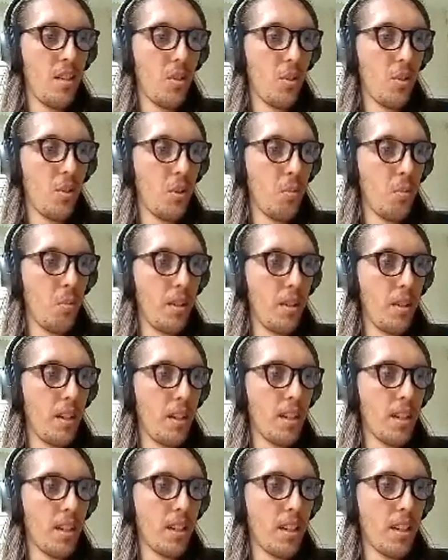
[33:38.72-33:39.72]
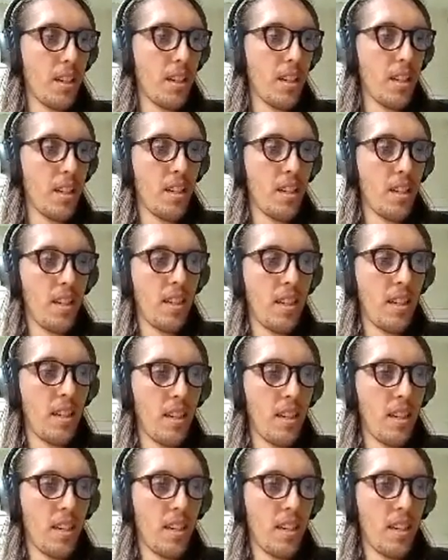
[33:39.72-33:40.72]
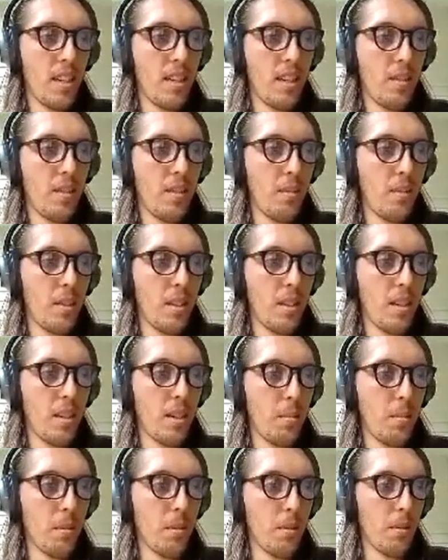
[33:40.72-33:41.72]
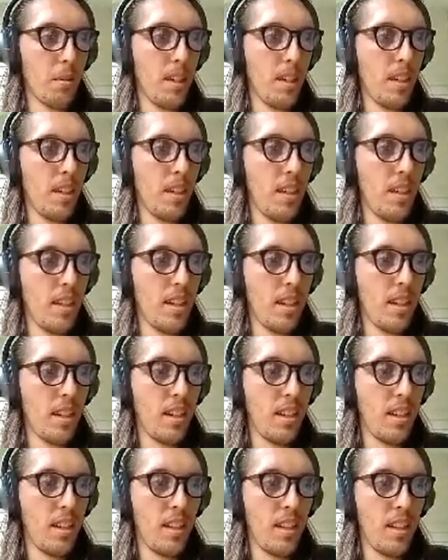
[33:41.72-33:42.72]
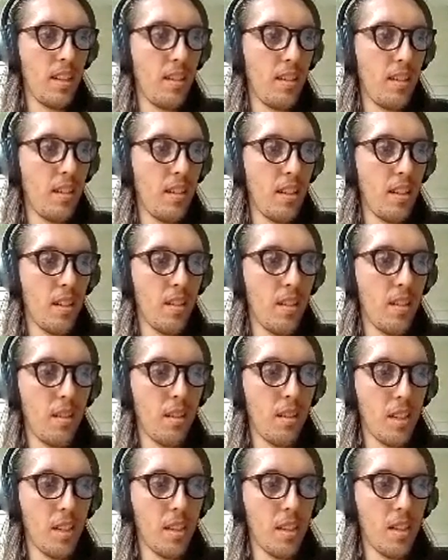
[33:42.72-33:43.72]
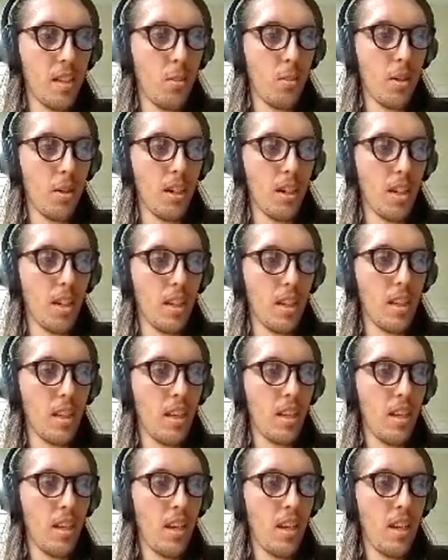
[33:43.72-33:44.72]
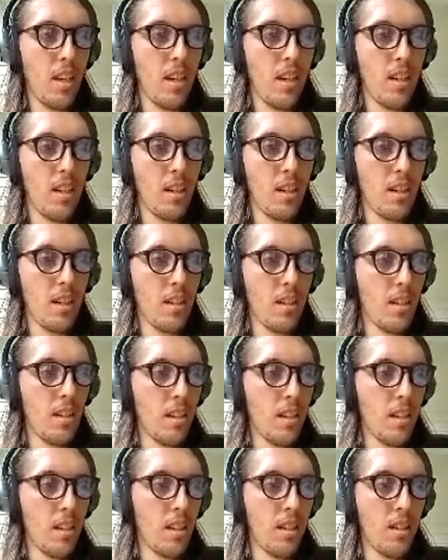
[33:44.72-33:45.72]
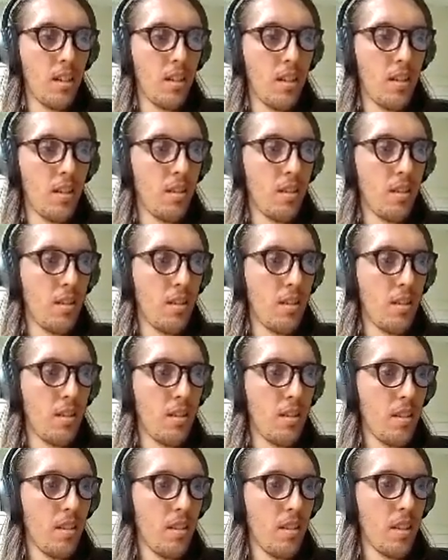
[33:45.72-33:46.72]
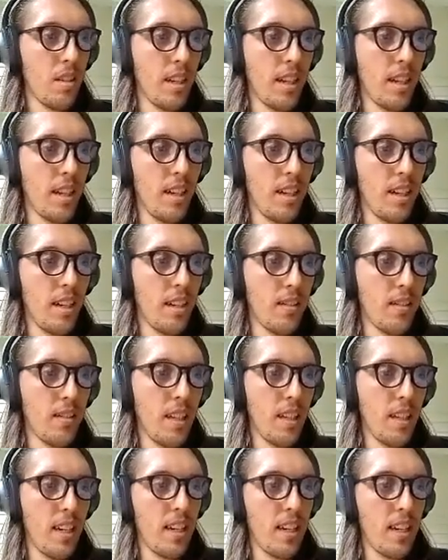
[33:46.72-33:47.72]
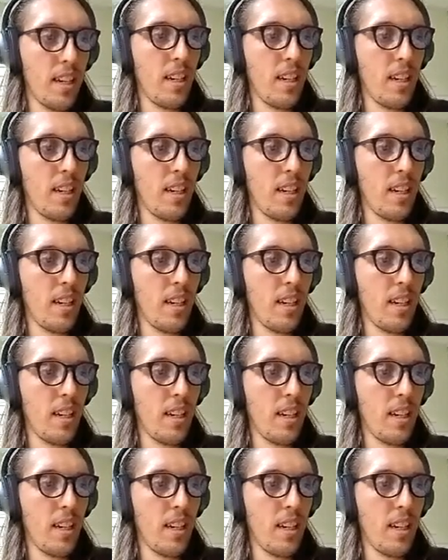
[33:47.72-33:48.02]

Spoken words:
TrueBlocks were the top 3. And then it looks like TurboGeth slightly after that.